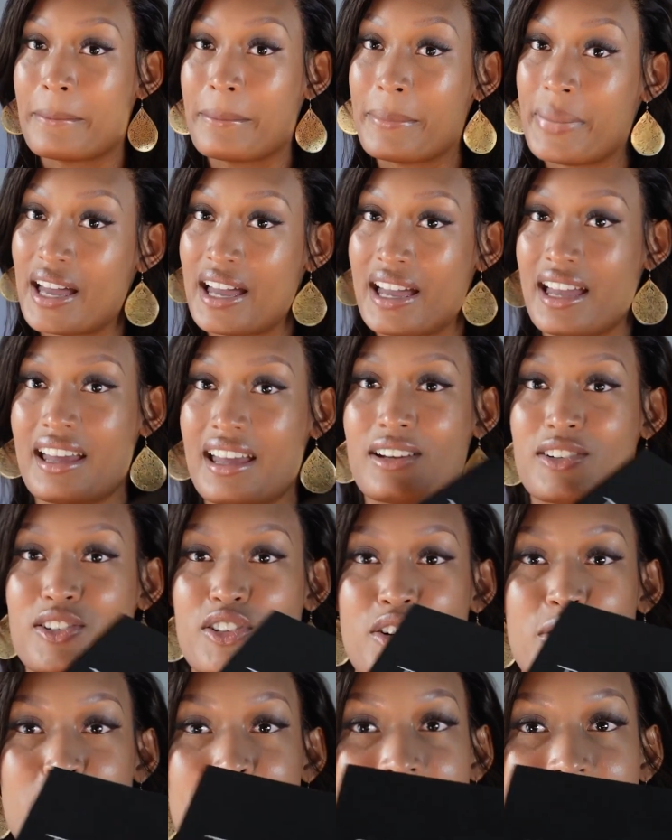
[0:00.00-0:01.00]
But
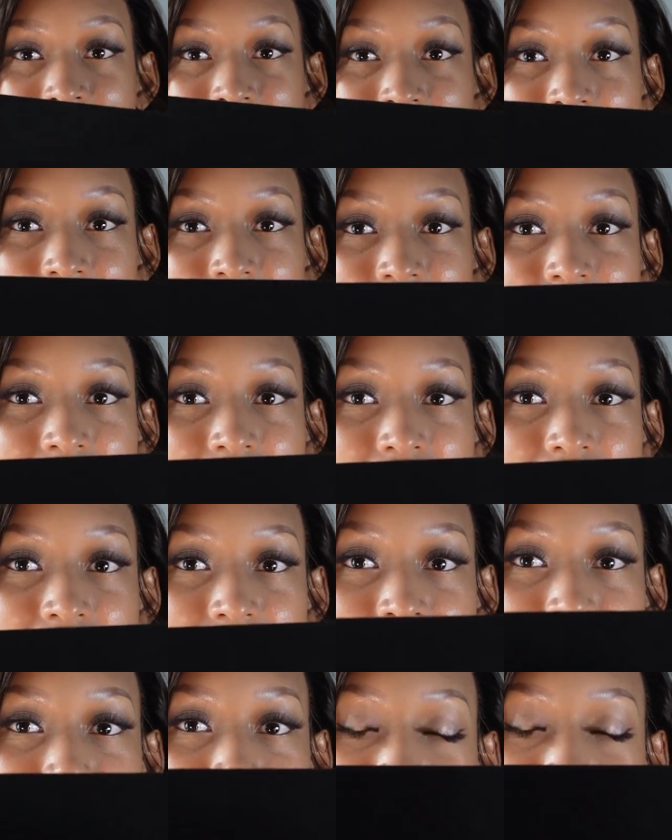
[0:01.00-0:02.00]
TruMatch Lace
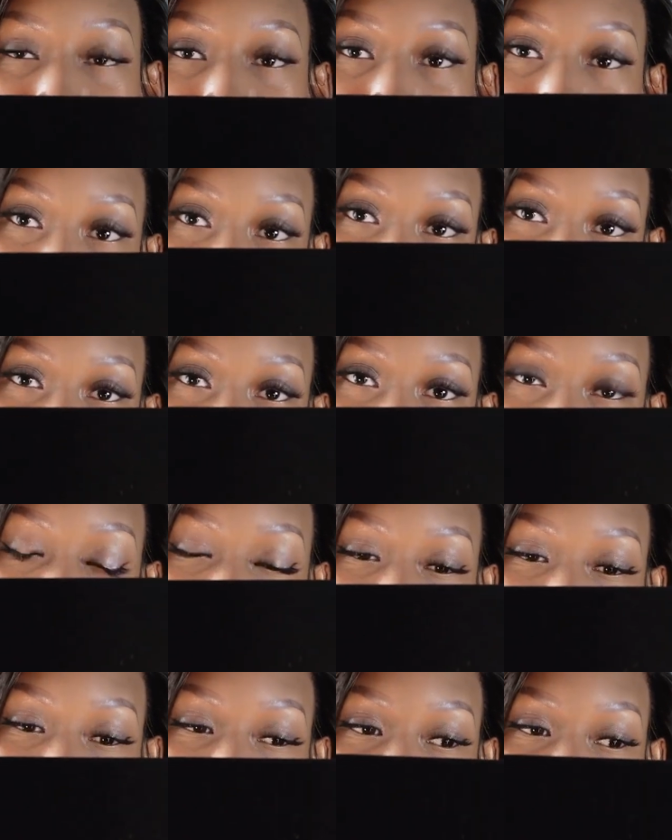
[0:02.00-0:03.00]
Conceal is also
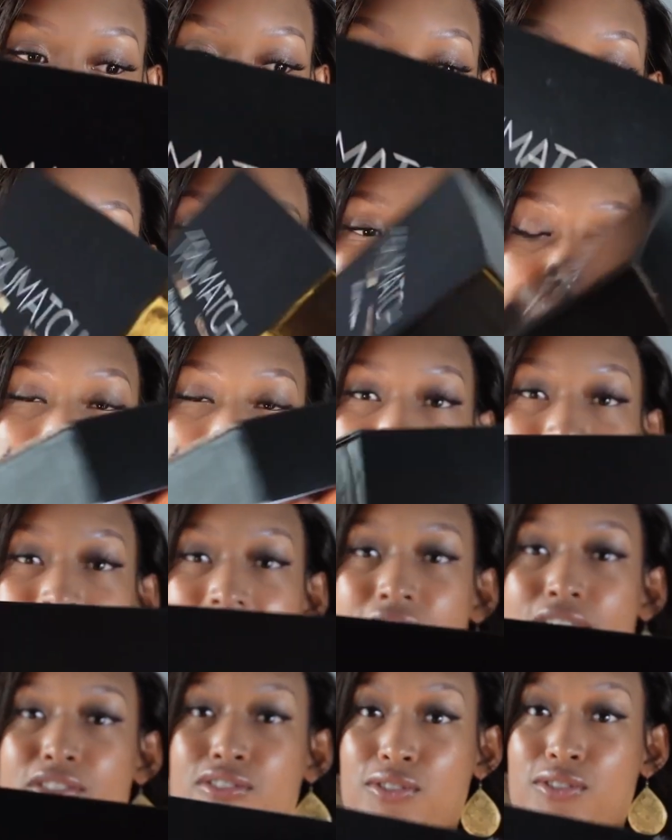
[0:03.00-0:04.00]
gifting
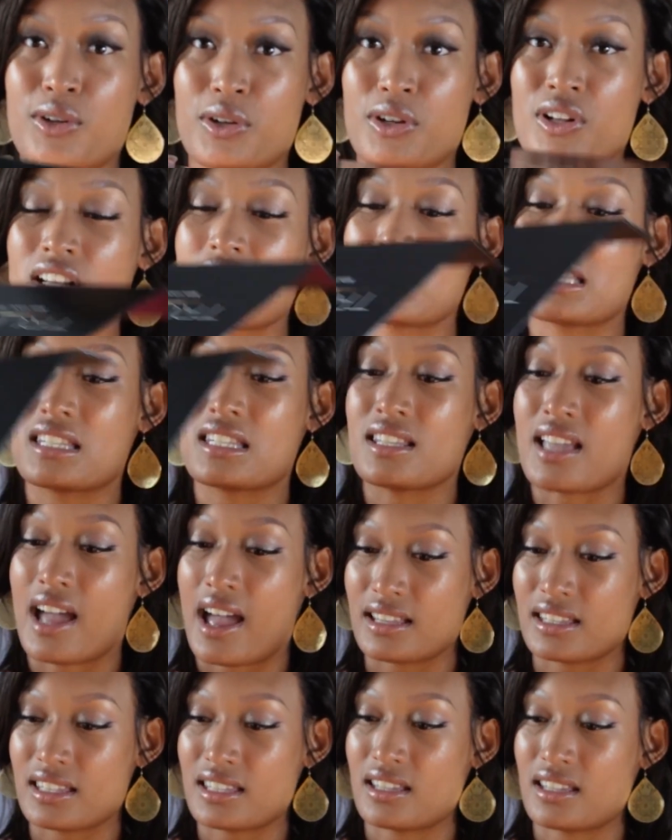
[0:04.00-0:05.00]
the full
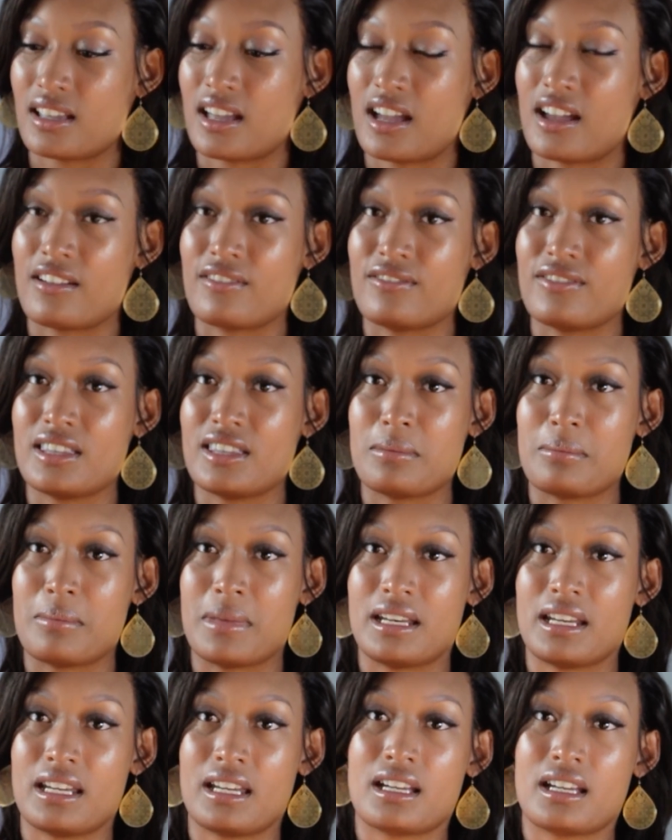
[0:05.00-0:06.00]
set of the
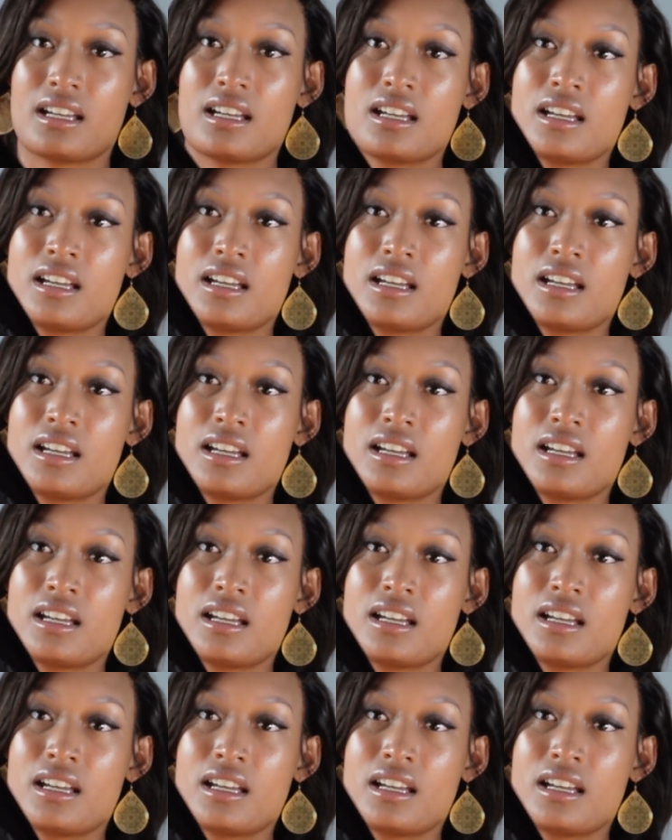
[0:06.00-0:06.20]
mini